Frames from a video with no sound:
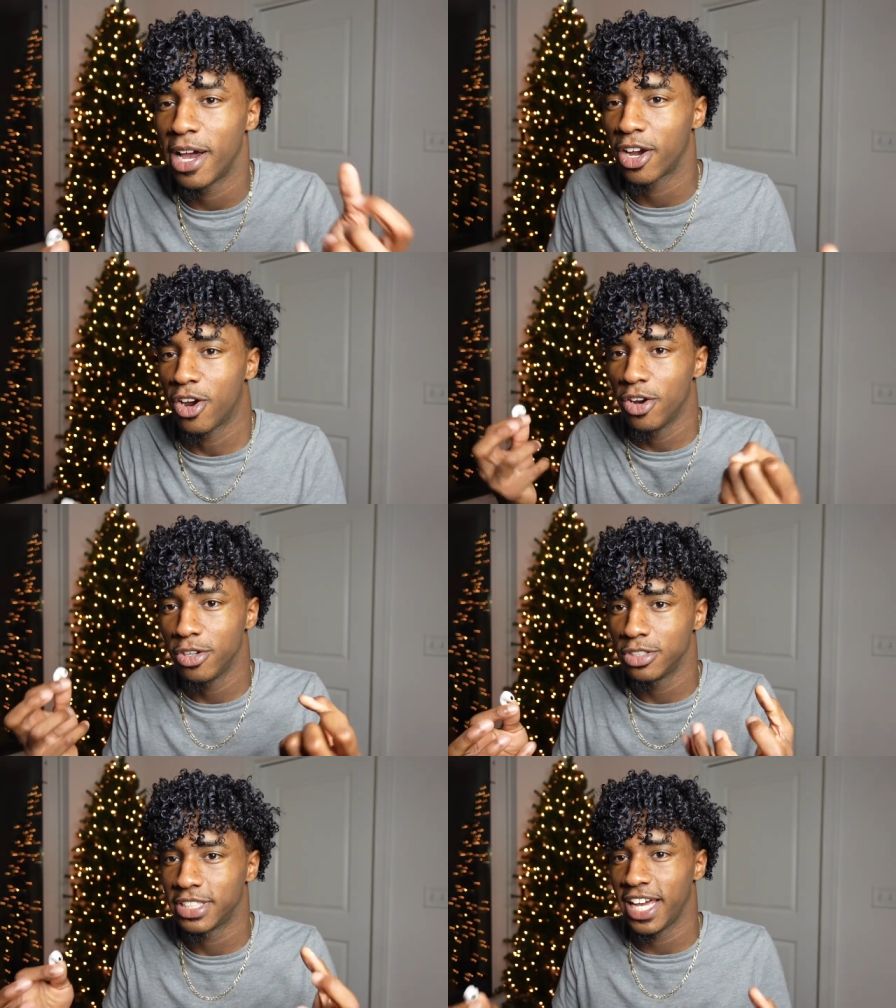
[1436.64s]
my
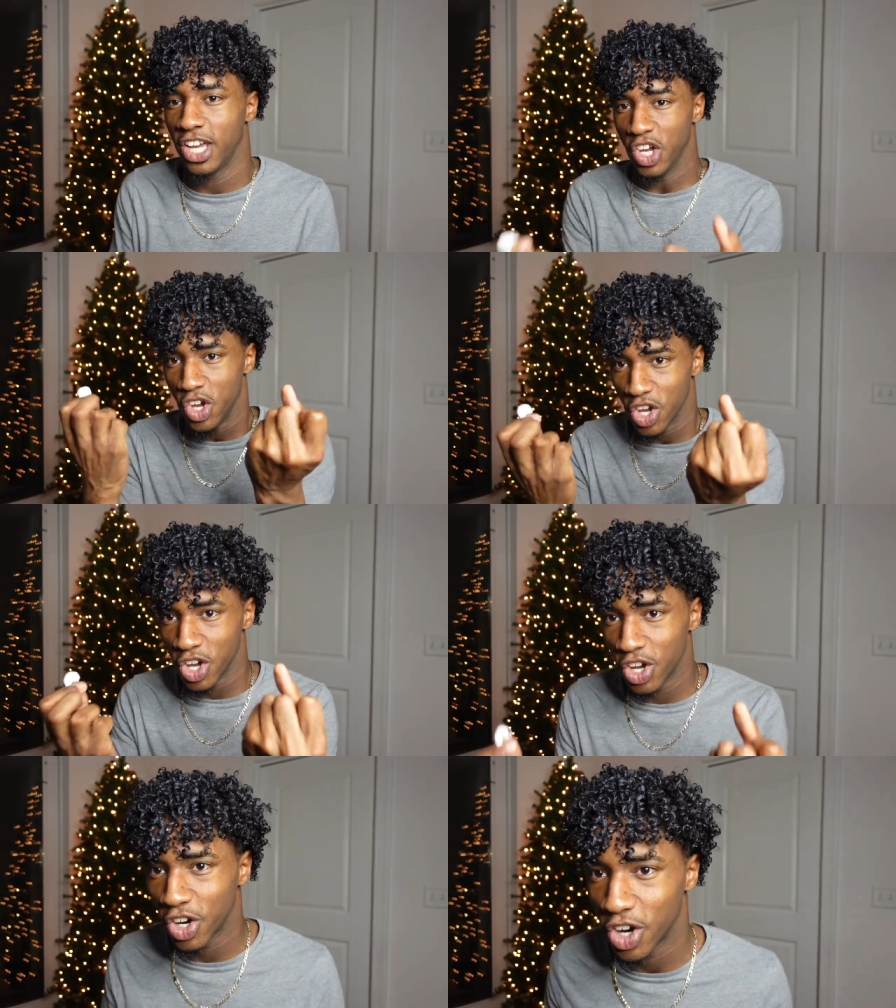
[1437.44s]
curls like
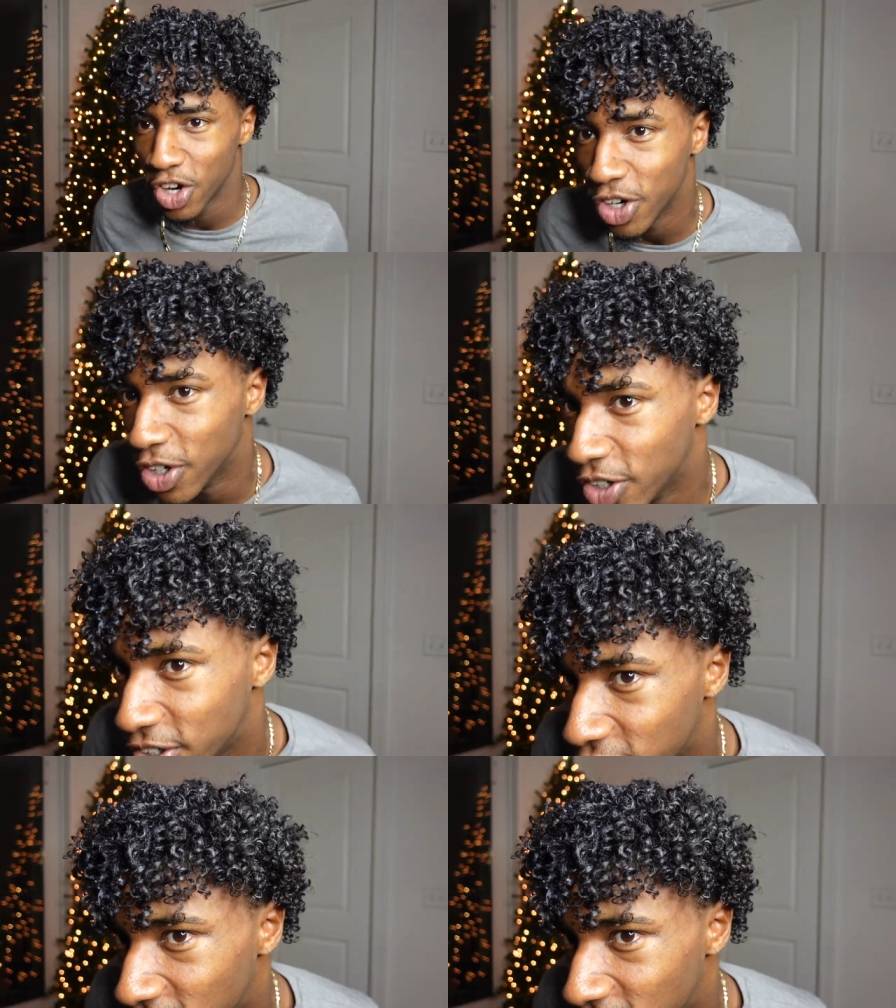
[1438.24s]
curl.